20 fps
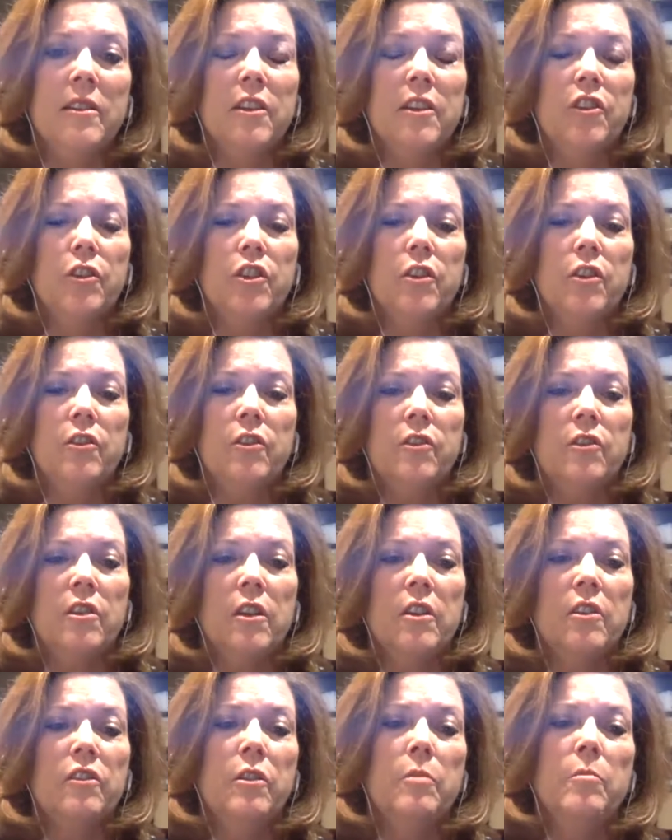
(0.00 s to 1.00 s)
It's just,
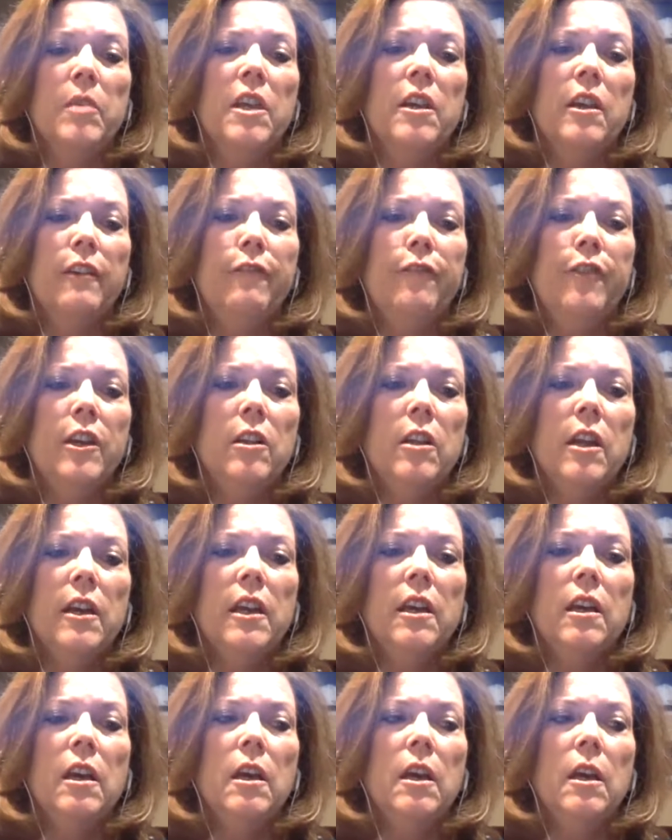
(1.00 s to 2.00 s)
to me, I feel
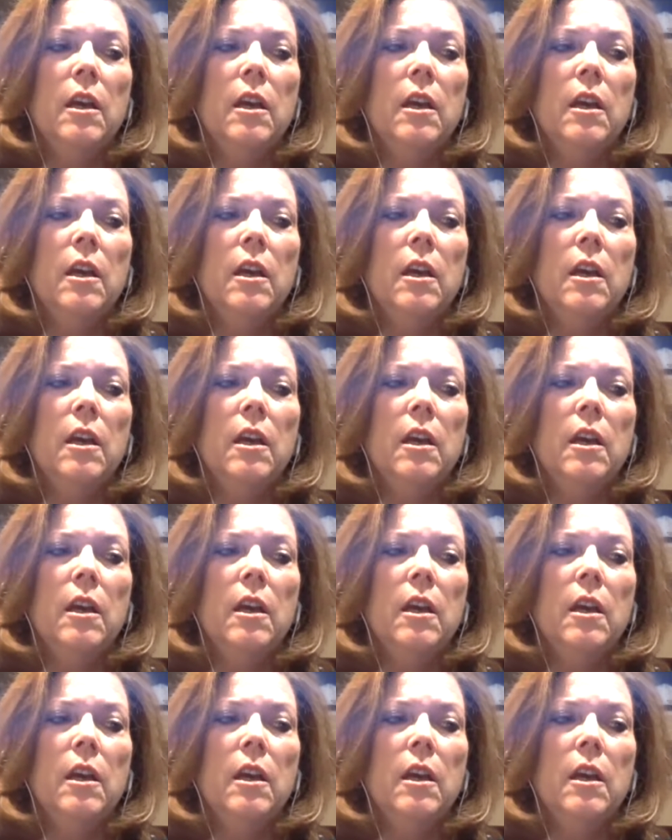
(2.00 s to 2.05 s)
like